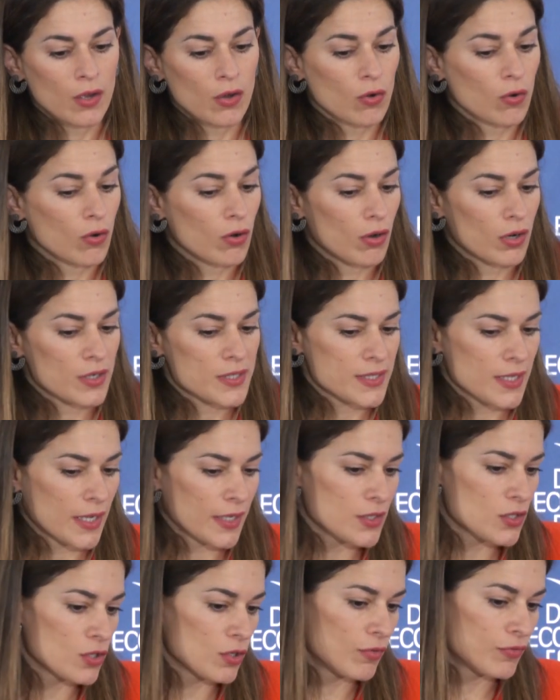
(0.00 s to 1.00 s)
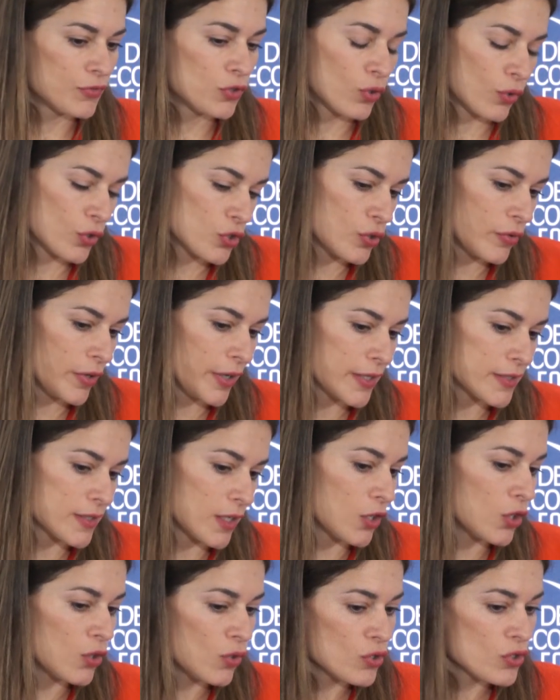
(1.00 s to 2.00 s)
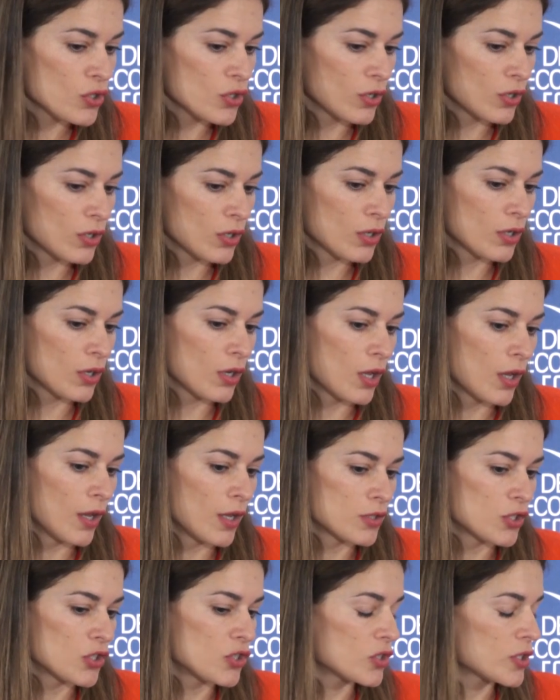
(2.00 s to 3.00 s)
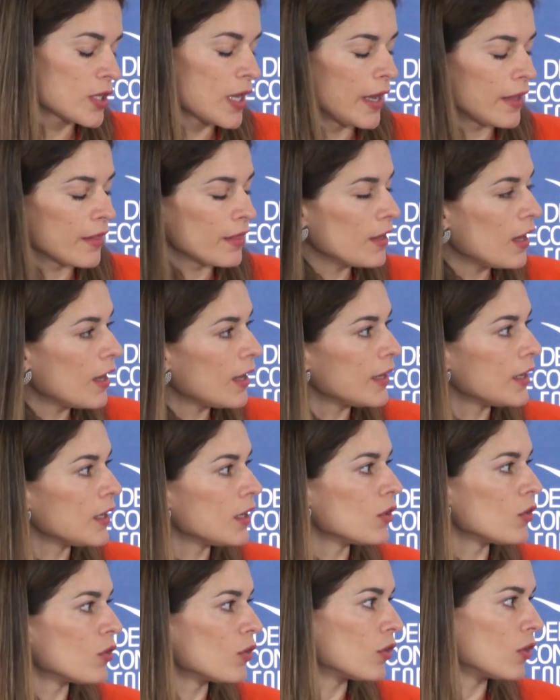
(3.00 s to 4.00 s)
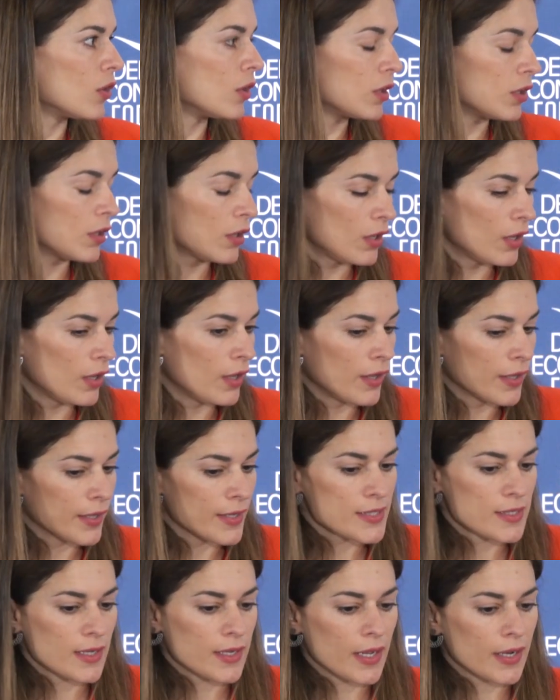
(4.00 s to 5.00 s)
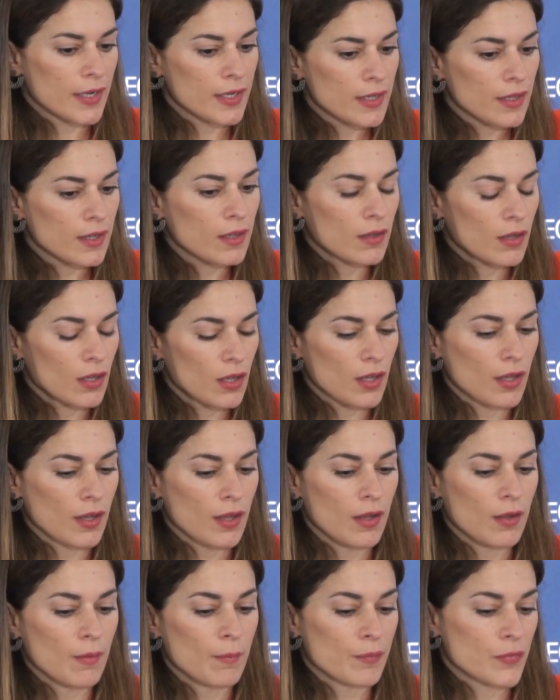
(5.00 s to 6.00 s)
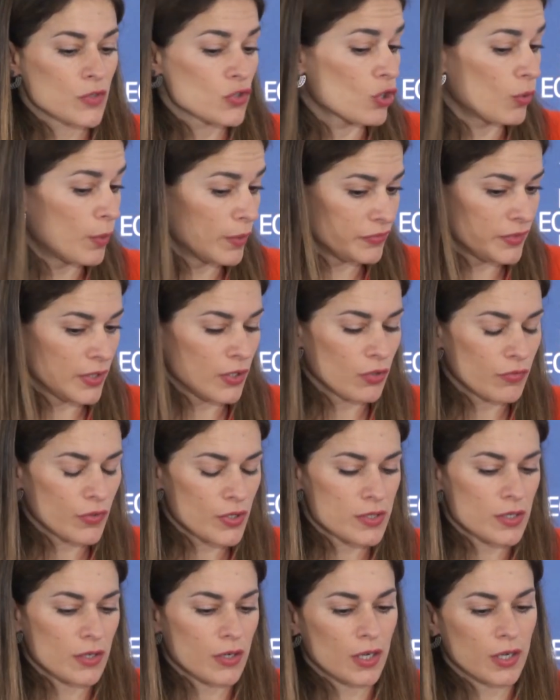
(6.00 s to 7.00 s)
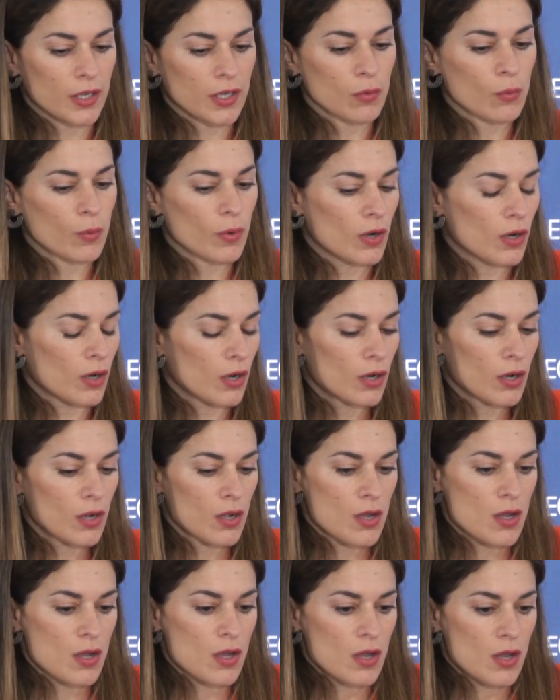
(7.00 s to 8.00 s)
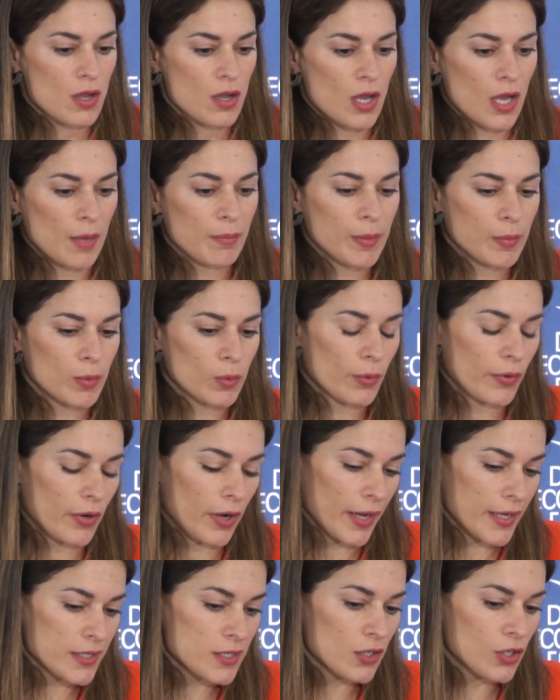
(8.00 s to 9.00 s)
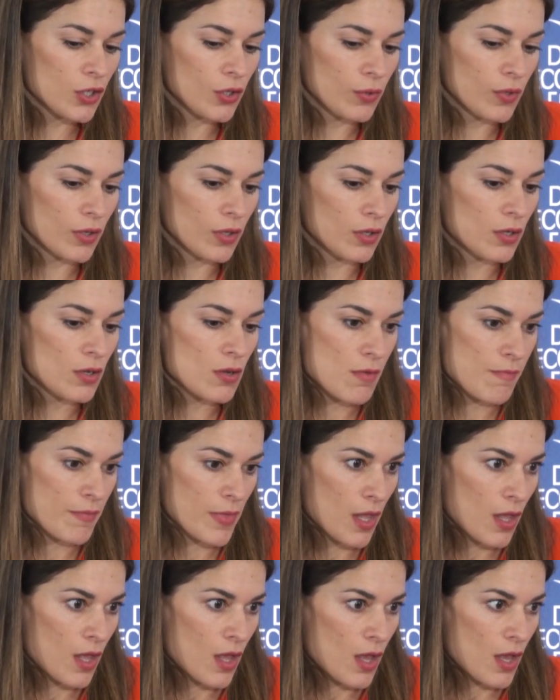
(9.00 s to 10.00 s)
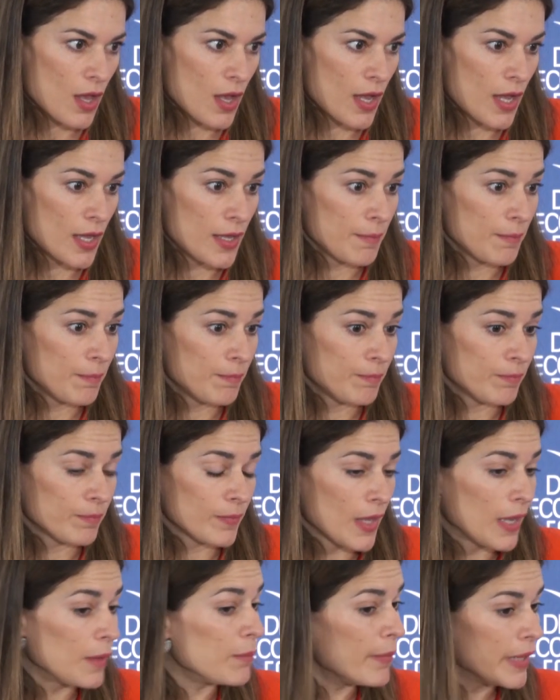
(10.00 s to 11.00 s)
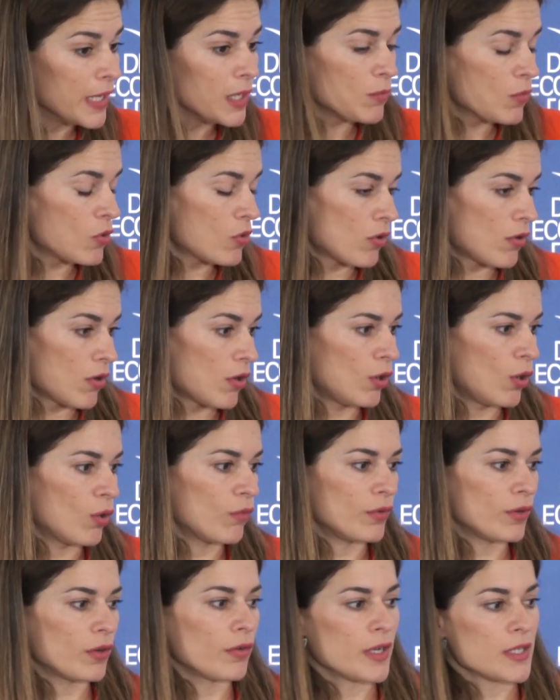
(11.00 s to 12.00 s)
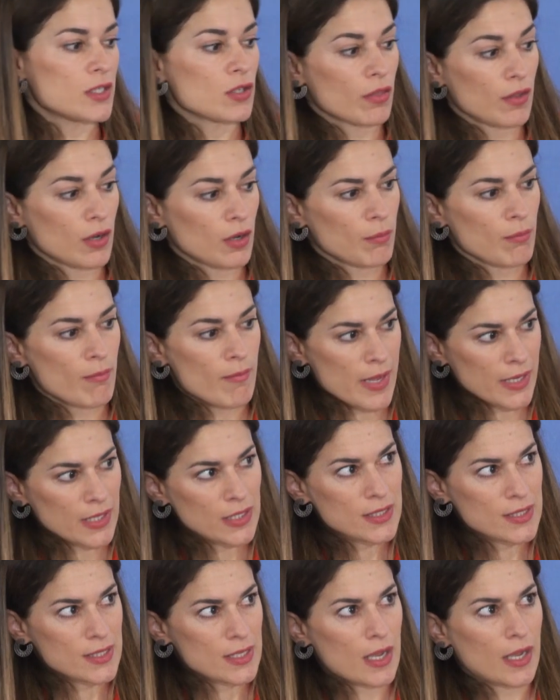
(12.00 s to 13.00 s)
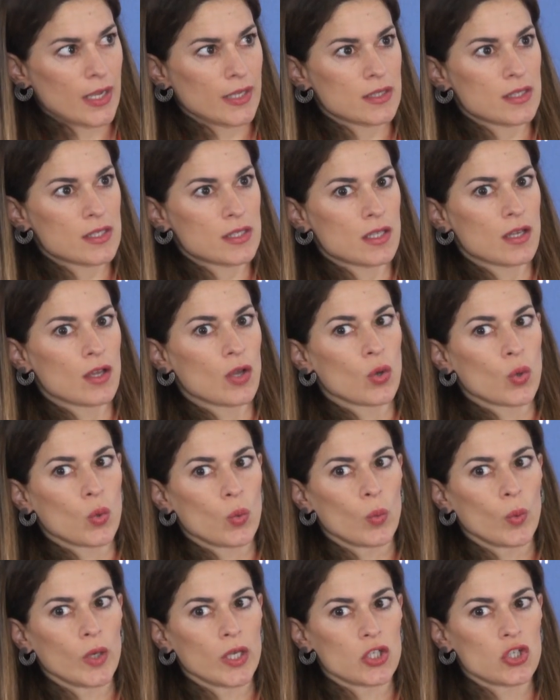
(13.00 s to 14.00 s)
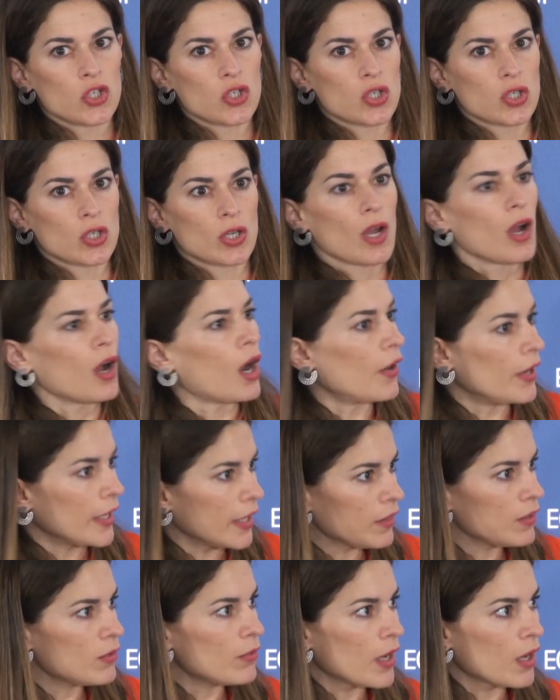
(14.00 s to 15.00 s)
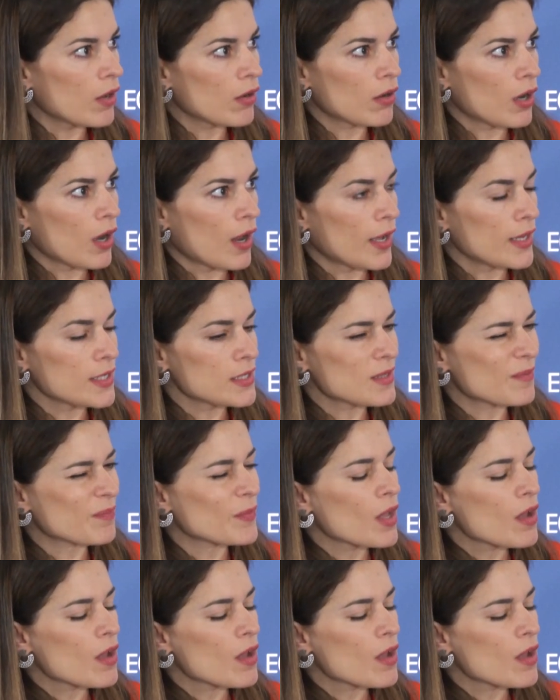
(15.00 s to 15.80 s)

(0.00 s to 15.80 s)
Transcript: Or sites of torture and execution, such as Haidari or Kesariani, Skouvaftiri of Kesariani, where people were executed, and many more all over Greece. So there are many sites which are either recognized